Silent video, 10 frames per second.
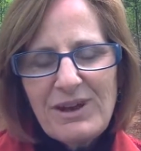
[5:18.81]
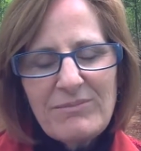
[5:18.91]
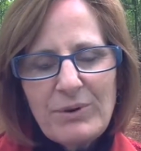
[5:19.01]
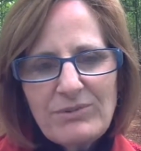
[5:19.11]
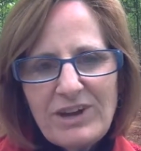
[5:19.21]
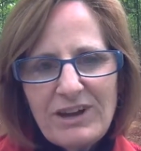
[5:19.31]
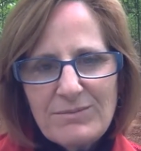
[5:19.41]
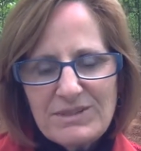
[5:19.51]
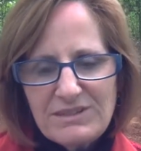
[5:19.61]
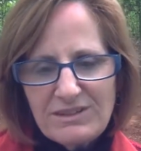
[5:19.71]
in both
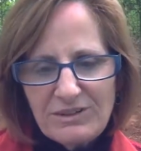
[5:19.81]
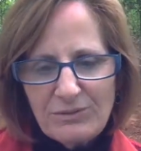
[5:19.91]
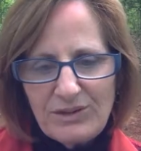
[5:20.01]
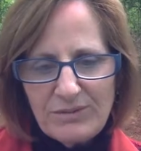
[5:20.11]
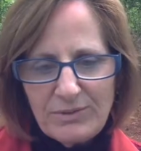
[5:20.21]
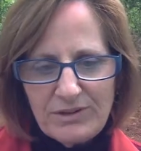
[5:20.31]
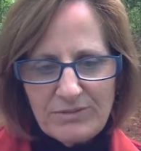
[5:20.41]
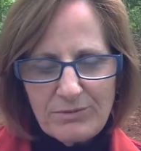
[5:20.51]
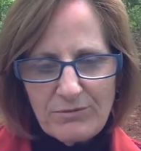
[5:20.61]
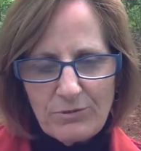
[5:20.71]
times, when he
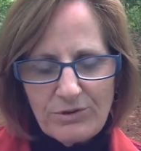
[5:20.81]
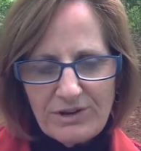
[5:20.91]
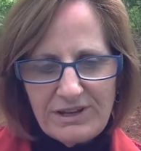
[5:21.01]
appeared before,